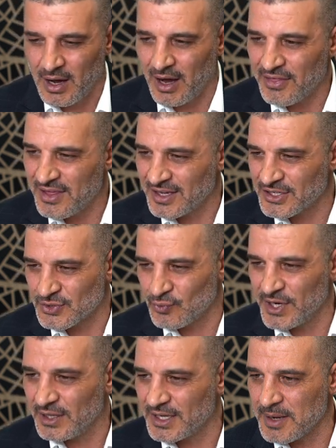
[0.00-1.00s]
I think is
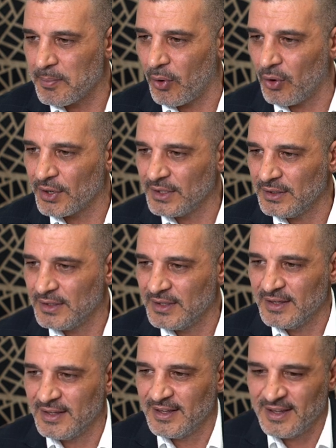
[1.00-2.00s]
really important
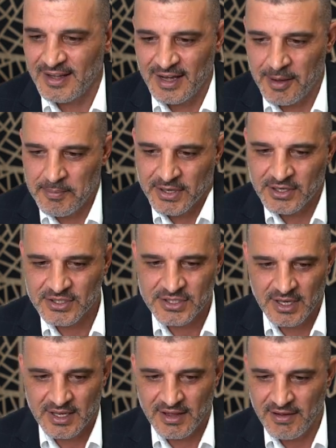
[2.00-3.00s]
because
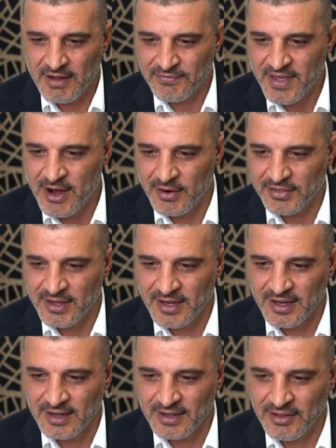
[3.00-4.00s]
if they're at
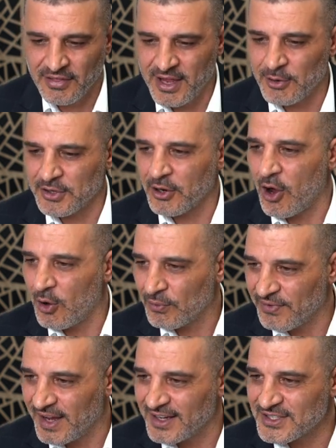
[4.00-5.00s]
the cold
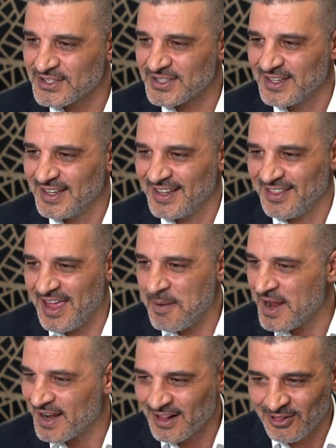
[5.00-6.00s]
face, they're
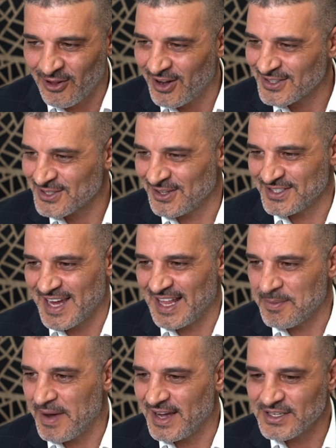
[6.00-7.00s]
meeting clients on a daily
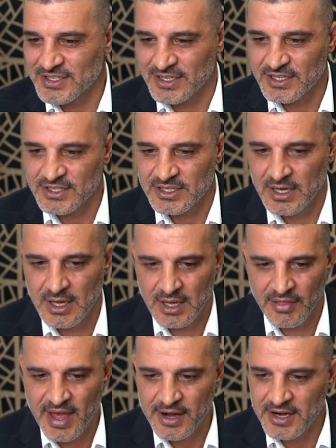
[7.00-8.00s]
basis.
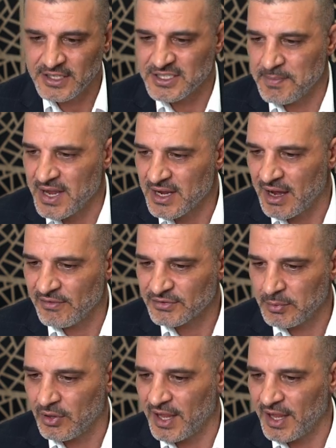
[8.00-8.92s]
They need to be comfortable.